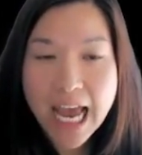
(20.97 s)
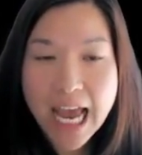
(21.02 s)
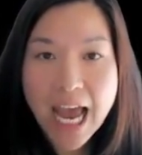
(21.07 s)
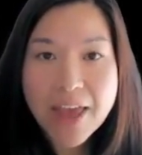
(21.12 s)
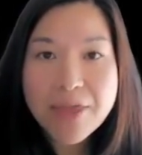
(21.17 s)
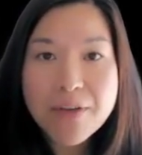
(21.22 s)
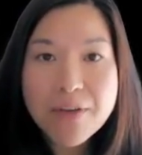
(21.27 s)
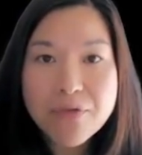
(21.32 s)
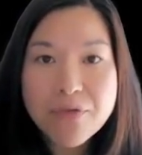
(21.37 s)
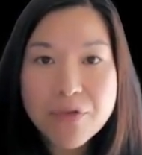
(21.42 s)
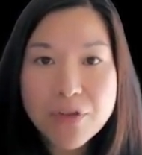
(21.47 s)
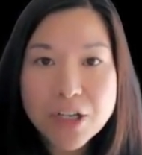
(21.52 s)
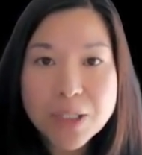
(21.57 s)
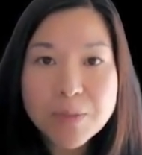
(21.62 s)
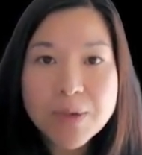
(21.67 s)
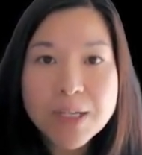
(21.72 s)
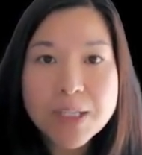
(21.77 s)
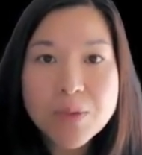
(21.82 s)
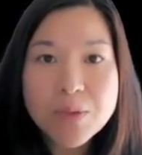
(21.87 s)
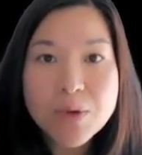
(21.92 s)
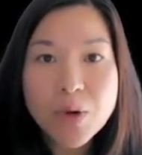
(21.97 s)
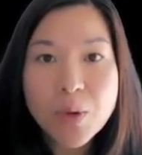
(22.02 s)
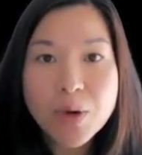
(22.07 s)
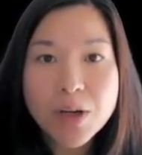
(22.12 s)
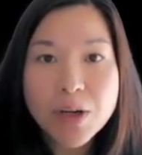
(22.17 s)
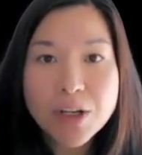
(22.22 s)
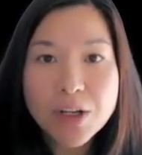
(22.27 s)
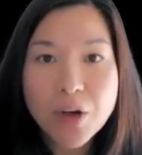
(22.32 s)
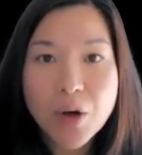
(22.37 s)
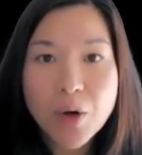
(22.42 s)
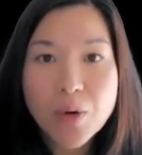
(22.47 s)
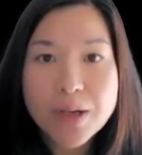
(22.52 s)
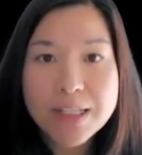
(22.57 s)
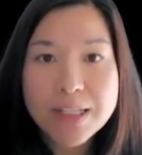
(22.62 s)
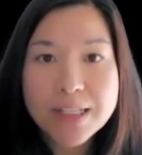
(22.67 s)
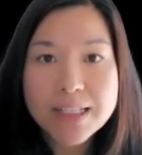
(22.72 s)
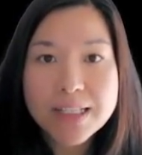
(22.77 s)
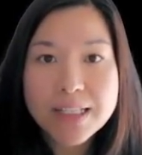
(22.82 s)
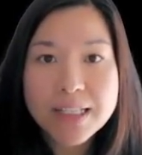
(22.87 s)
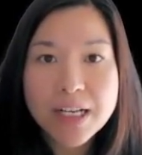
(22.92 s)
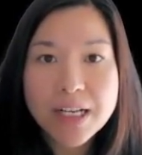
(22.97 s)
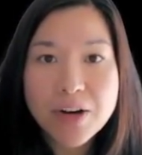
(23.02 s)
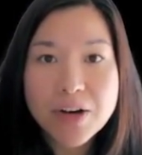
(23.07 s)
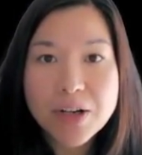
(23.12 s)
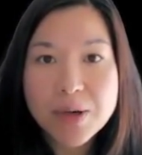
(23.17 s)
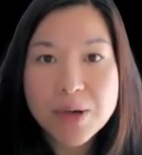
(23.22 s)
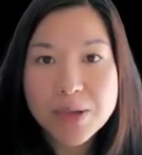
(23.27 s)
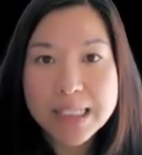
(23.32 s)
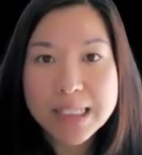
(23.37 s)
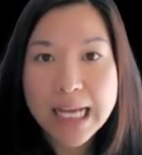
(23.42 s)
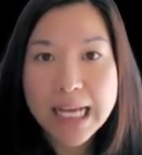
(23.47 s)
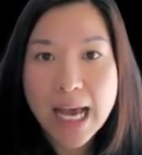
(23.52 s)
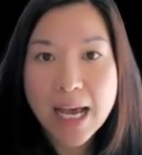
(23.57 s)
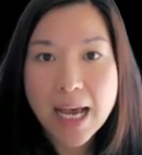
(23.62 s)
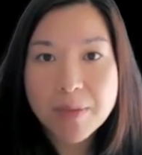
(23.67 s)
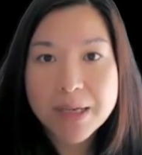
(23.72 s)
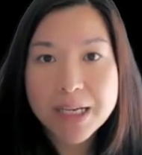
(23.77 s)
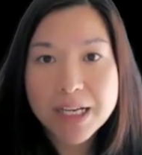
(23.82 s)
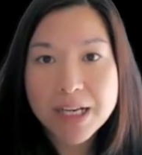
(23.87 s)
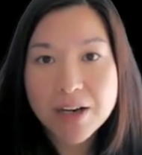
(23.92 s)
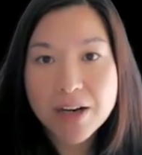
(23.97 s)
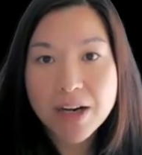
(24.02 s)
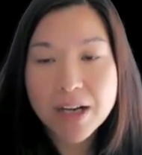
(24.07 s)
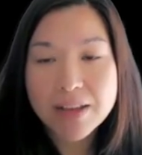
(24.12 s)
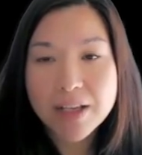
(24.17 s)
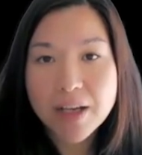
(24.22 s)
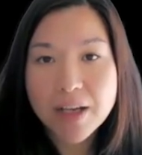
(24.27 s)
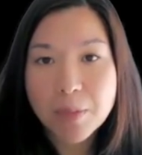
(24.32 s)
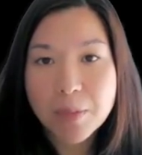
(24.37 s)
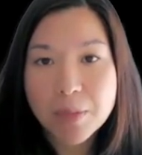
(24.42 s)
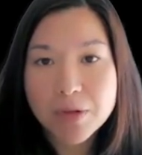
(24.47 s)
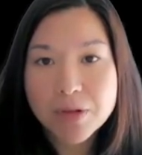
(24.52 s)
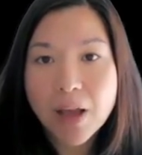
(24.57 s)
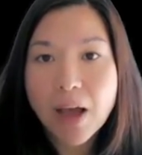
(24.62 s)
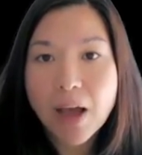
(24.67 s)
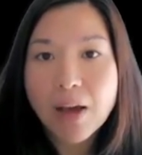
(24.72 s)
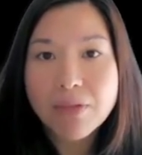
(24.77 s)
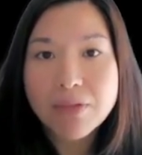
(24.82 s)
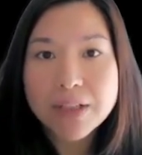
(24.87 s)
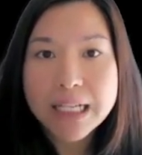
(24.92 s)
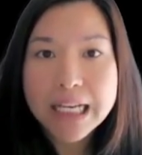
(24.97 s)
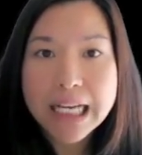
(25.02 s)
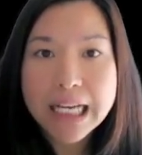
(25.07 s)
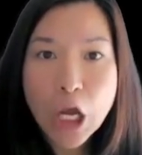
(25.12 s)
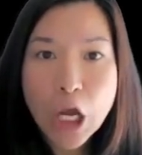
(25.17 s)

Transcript: and the first place we're going to go is the Scenarios tab here at the upper left.